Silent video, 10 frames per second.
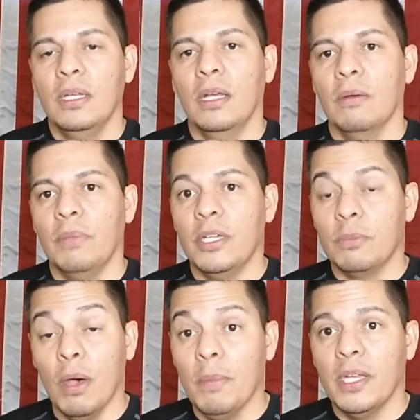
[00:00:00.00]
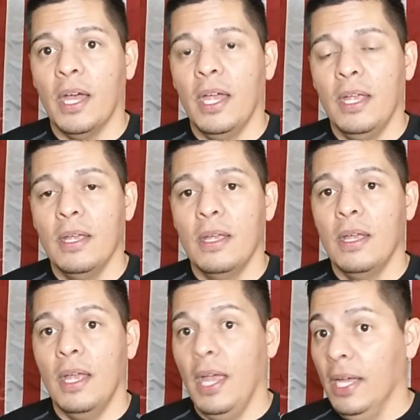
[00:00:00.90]
Now, Base Mama and I,
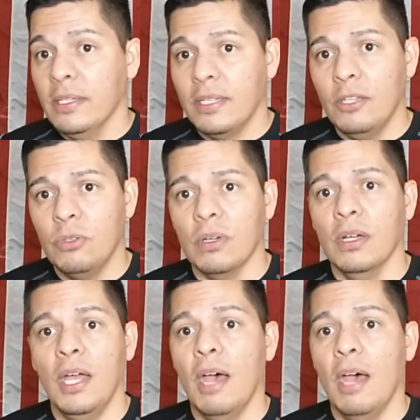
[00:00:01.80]
and Sestra,